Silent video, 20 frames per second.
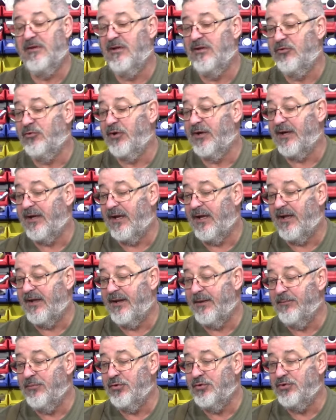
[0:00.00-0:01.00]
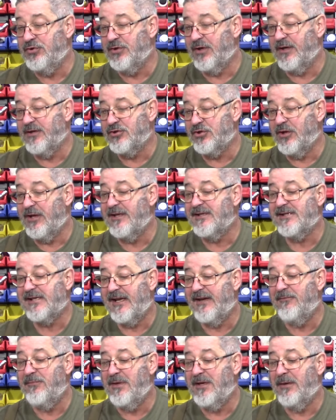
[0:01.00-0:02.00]
drink a lot of that moonshine, so they
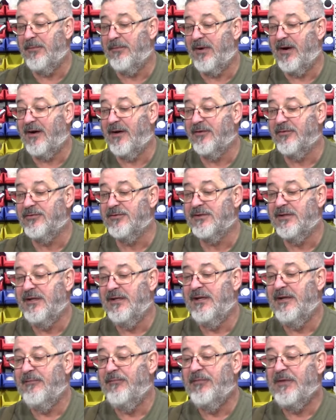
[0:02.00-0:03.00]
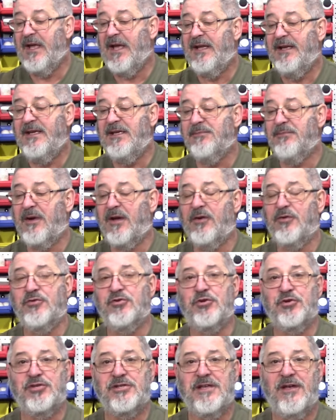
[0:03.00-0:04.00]
saved me the bottles. And these bottles
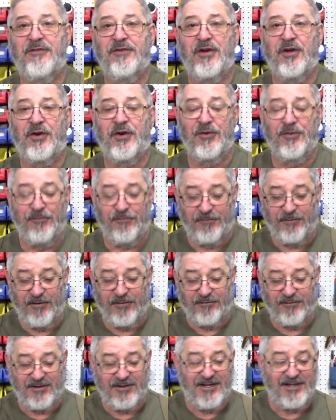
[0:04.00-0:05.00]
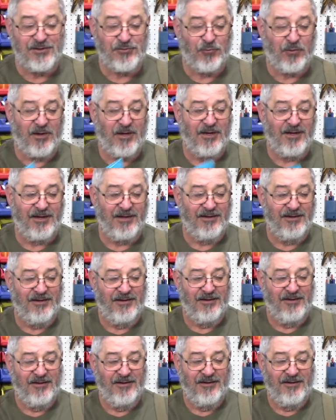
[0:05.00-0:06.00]
are $750. That's why
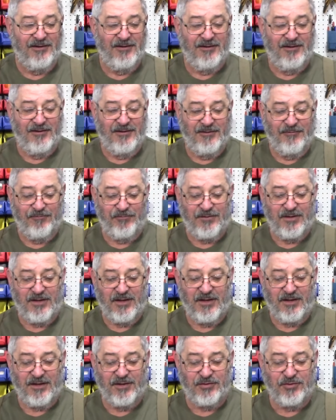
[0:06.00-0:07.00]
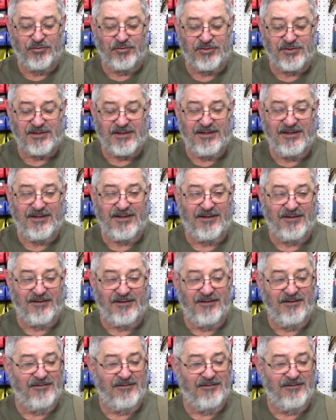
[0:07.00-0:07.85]
you'll see that